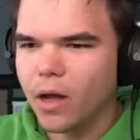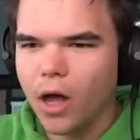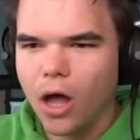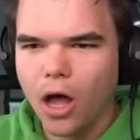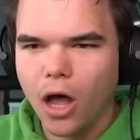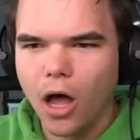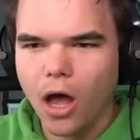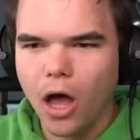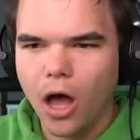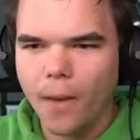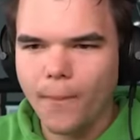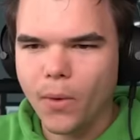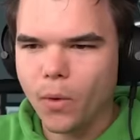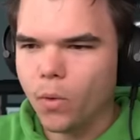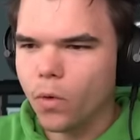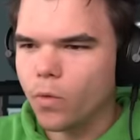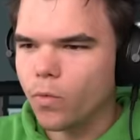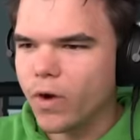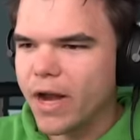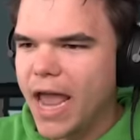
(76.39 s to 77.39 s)
Uh,
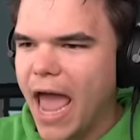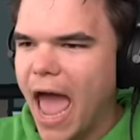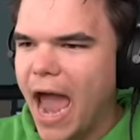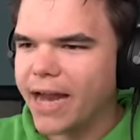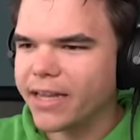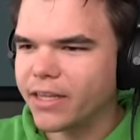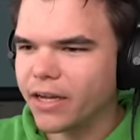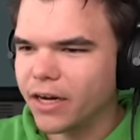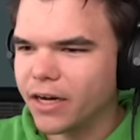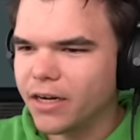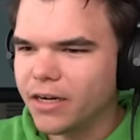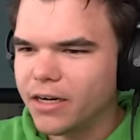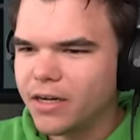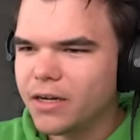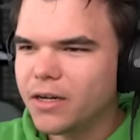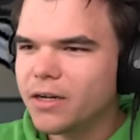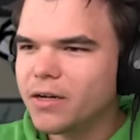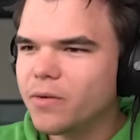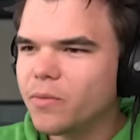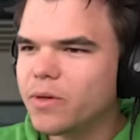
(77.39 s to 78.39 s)
reactor.
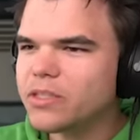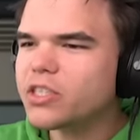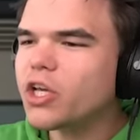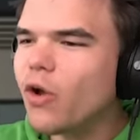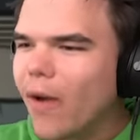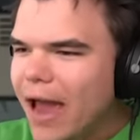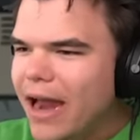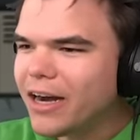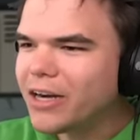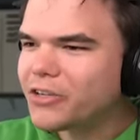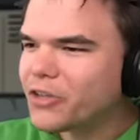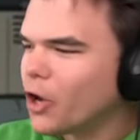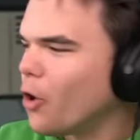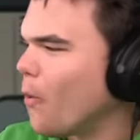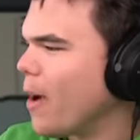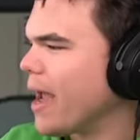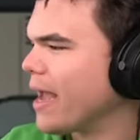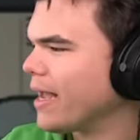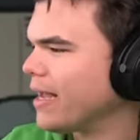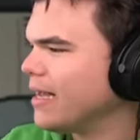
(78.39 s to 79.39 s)
What's Crainer
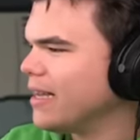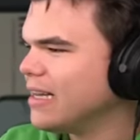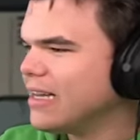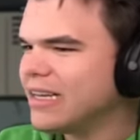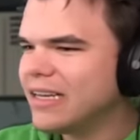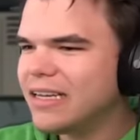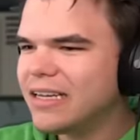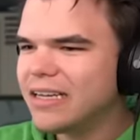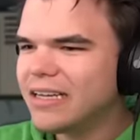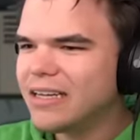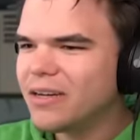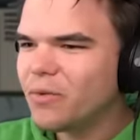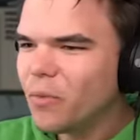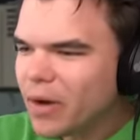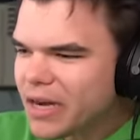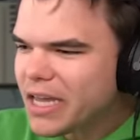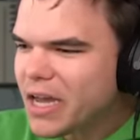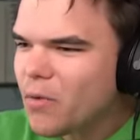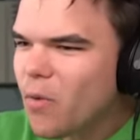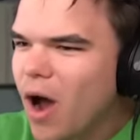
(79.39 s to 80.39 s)
doing?
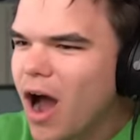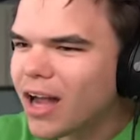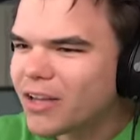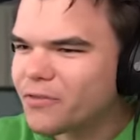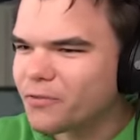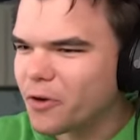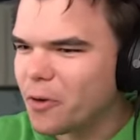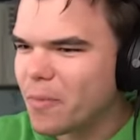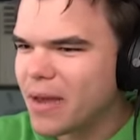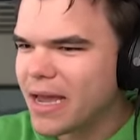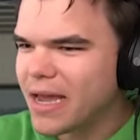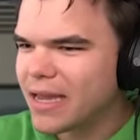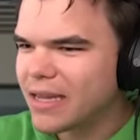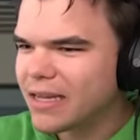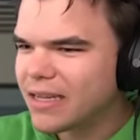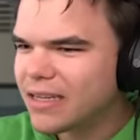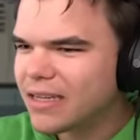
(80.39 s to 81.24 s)
What do you want from me?